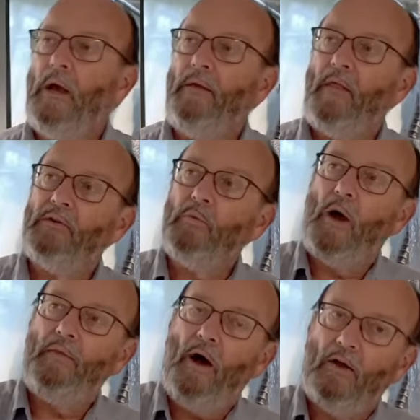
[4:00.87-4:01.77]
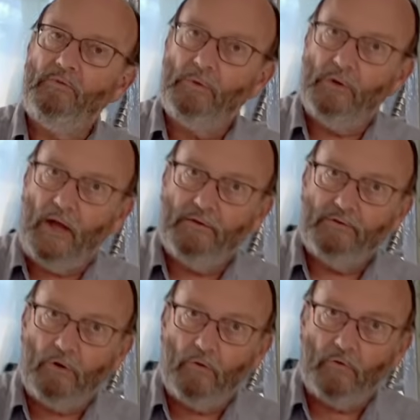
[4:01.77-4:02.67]
And that's why the hospital lights
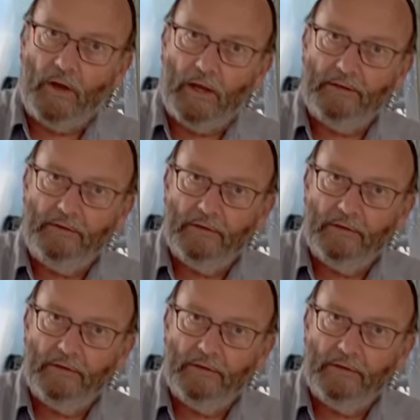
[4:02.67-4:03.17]
are overhead.